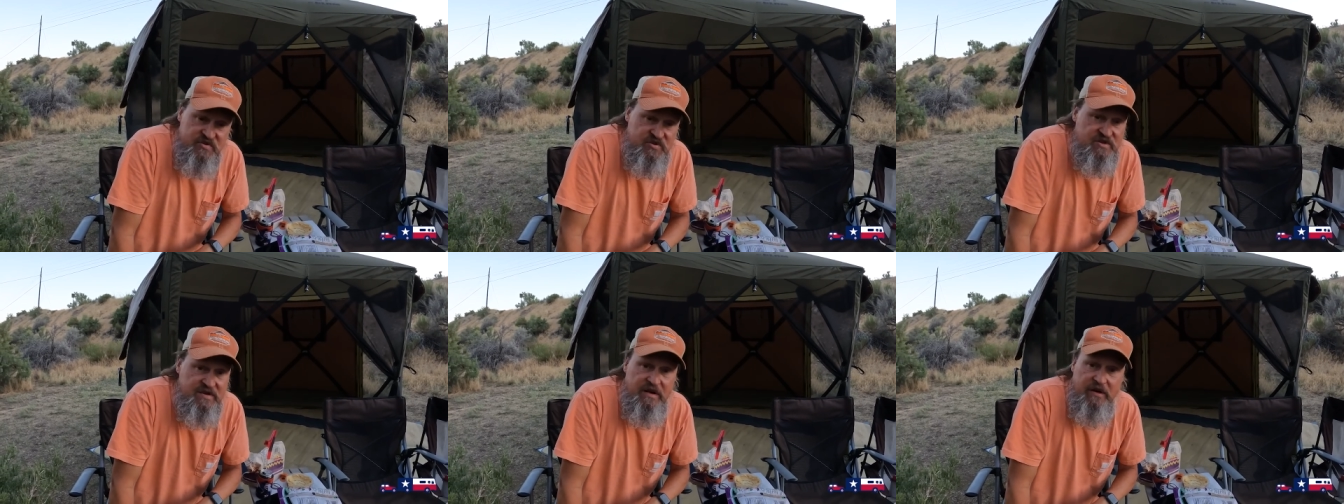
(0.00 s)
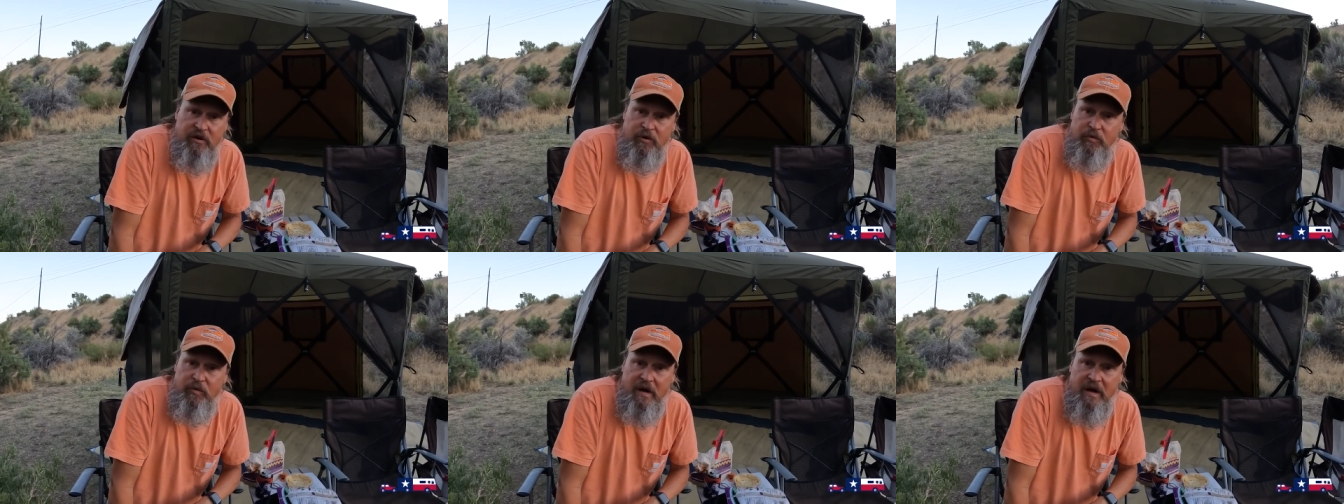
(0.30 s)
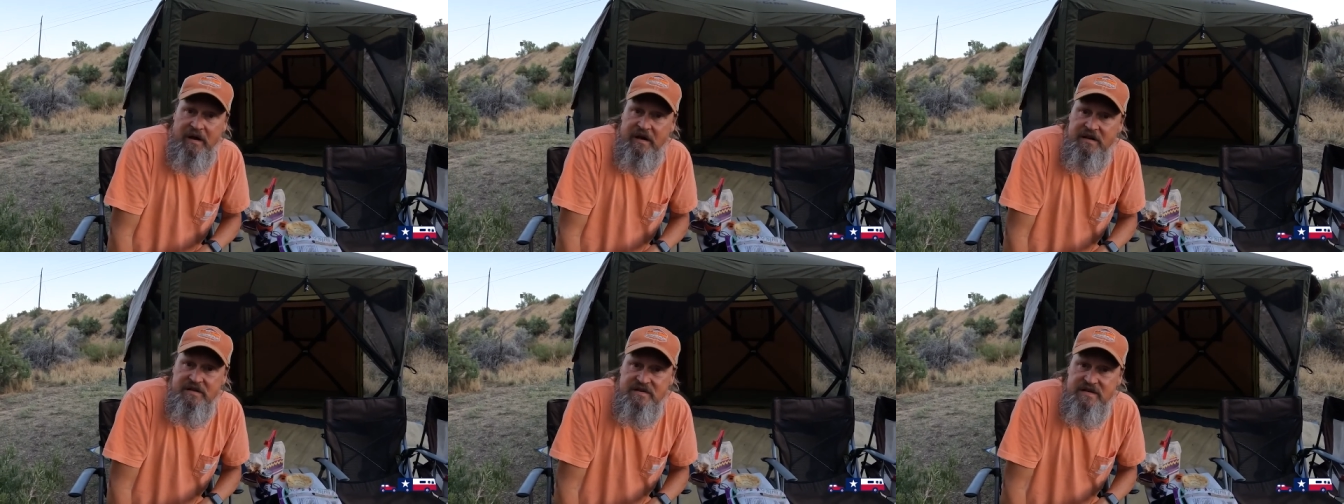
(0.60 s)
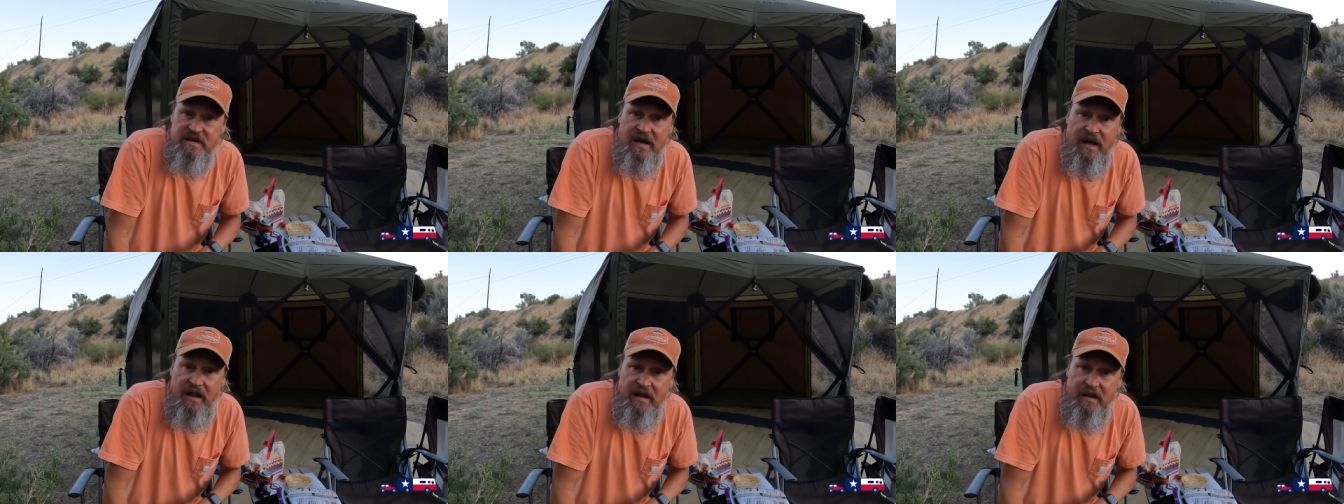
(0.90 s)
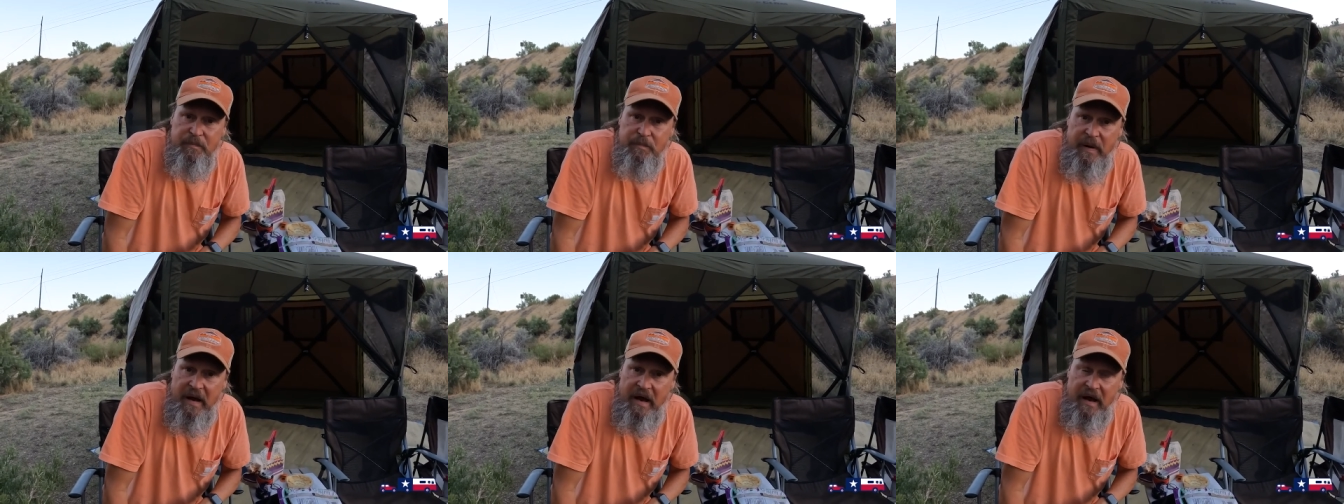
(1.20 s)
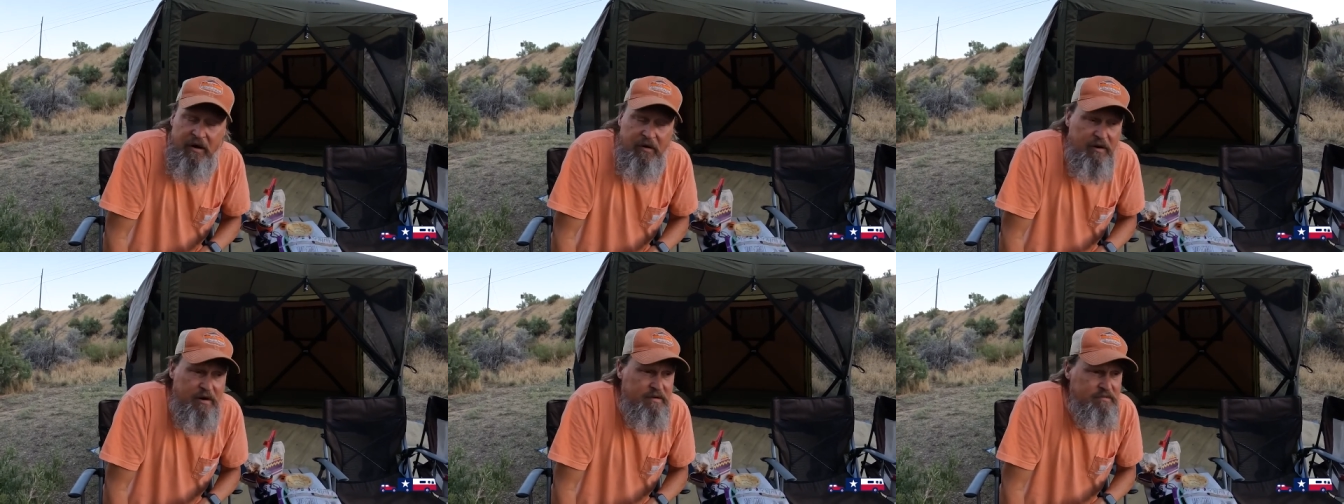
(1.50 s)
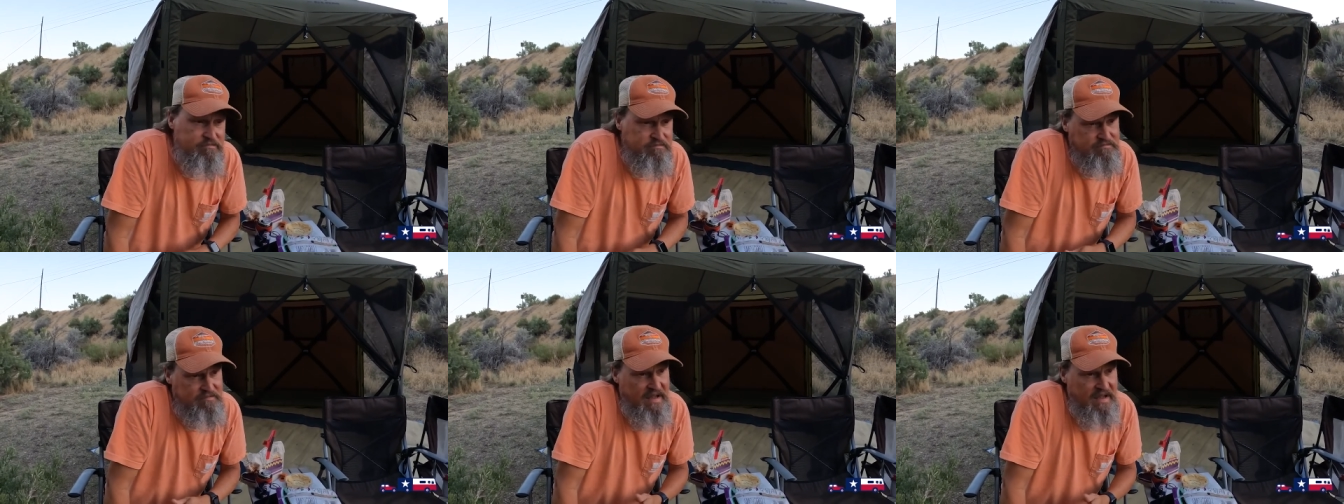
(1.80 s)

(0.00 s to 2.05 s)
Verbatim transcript: still running solid power,